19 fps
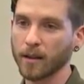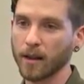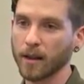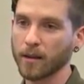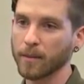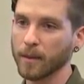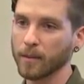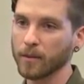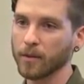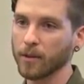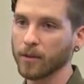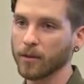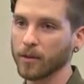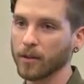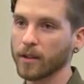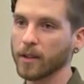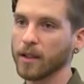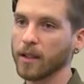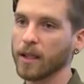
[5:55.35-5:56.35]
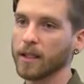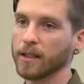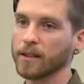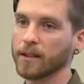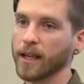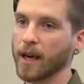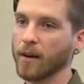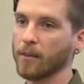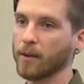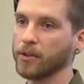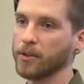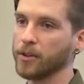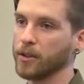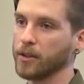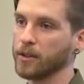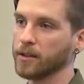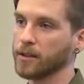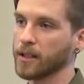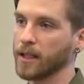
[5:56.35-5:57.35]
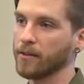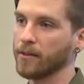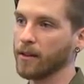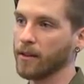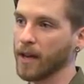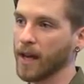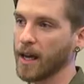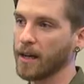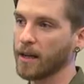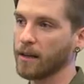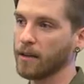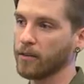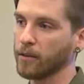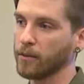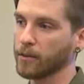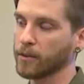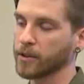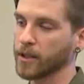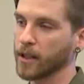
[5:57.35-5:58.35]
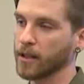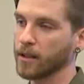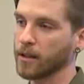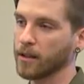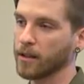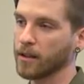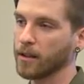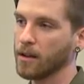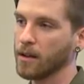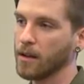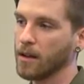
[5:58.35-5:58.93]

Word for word: lot of people don't realize how much you can save on that end from recycling.